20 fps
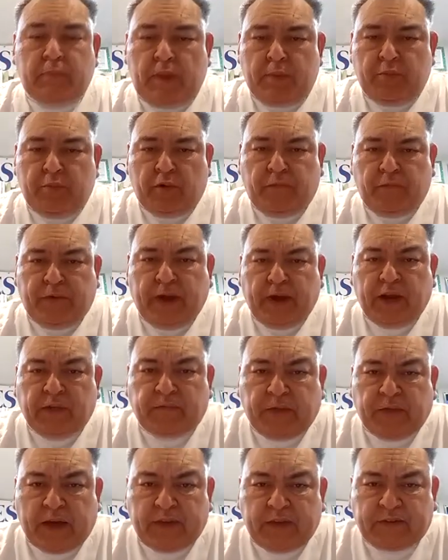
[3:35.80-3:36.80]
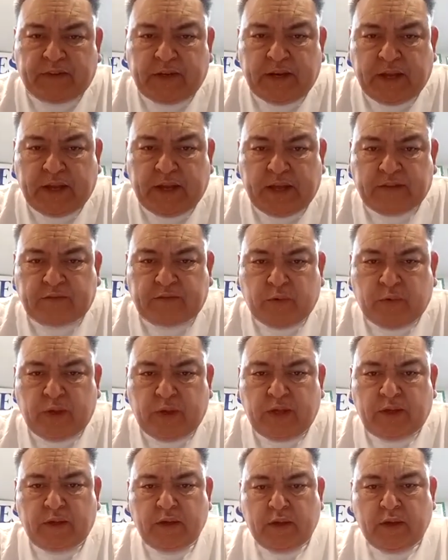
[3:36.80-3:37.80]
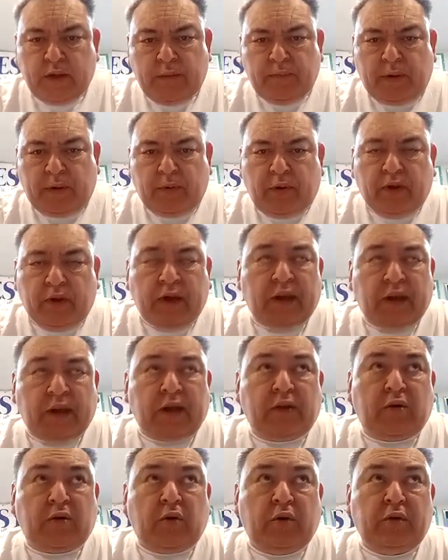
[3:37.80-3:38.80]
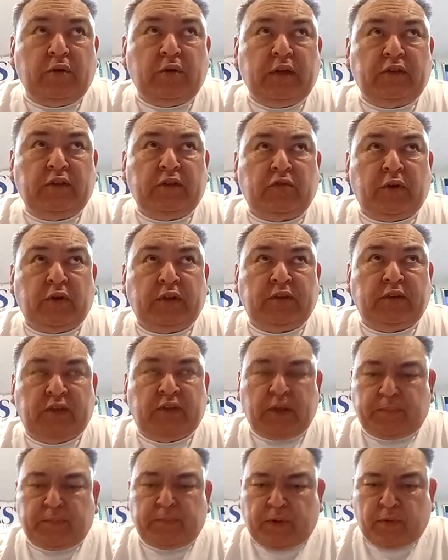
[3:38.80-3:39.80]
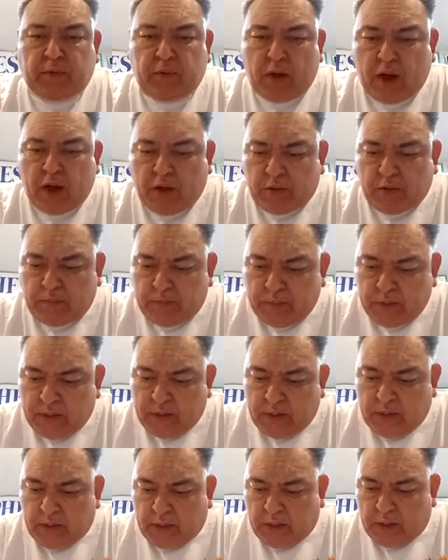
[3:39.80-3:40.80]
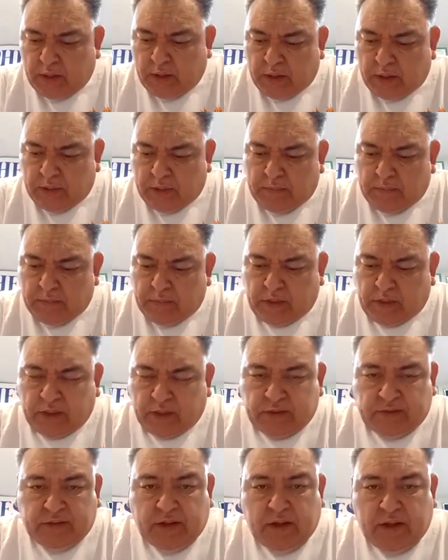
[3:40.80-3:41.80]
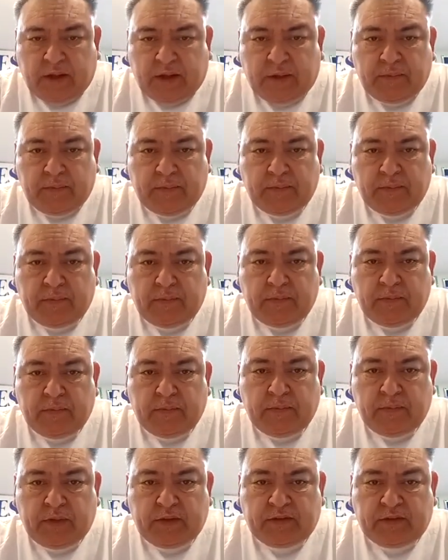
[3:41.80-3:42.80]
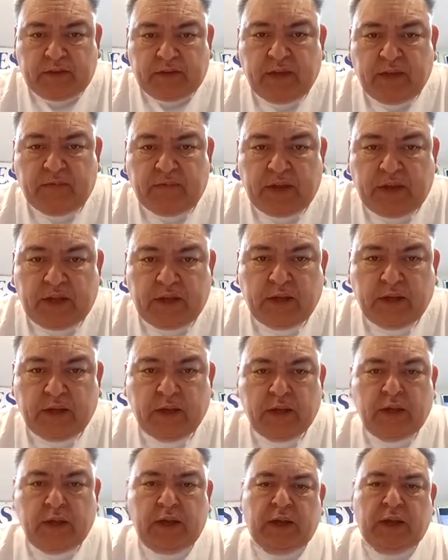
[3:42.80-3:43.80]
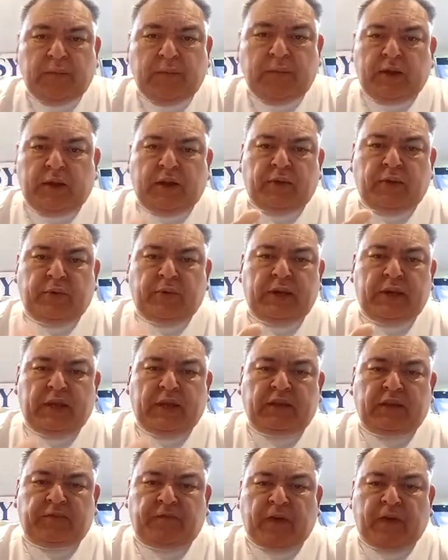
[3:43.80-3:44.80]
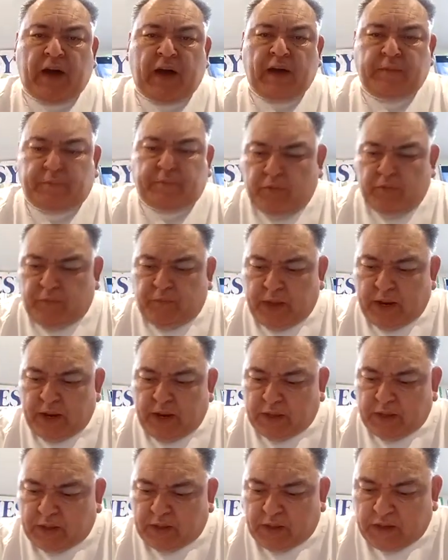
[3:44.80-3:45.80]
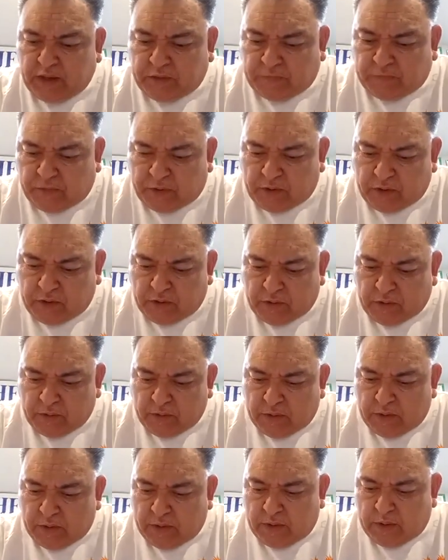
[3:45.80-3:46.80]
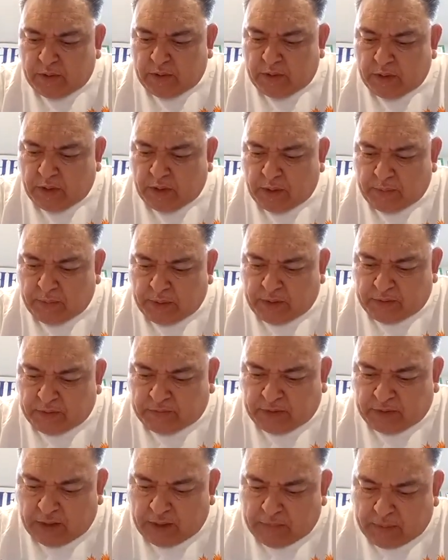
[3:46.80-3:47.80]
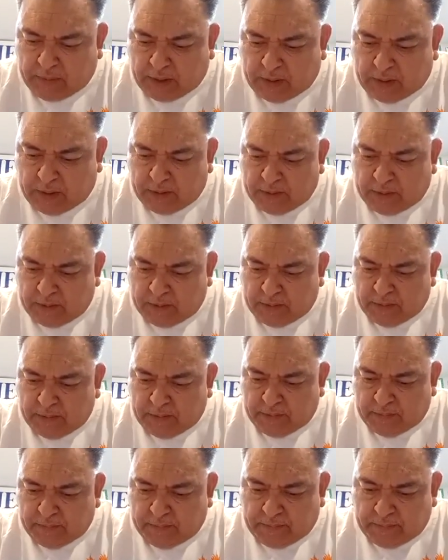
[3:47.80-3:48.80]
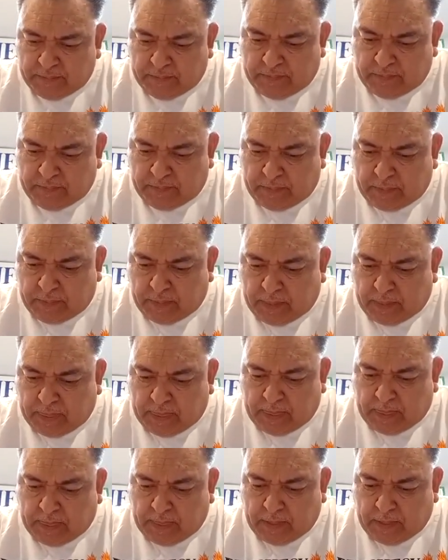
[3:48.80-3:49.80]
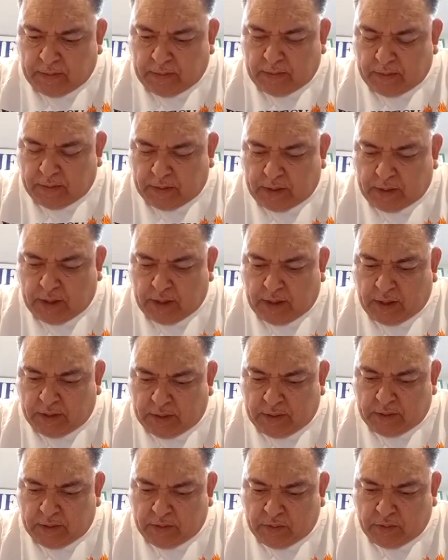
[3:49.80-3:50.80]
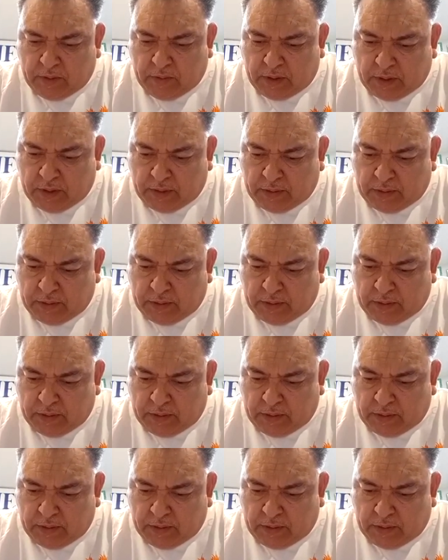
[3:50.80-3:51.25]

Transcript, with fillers: prophetic fasting last week, but we're gonna go into a deeper realm um, this um, this evening, and I'm gonna release five prophetic keys for you. How many say Amen? Amen. amen. Hallelujah.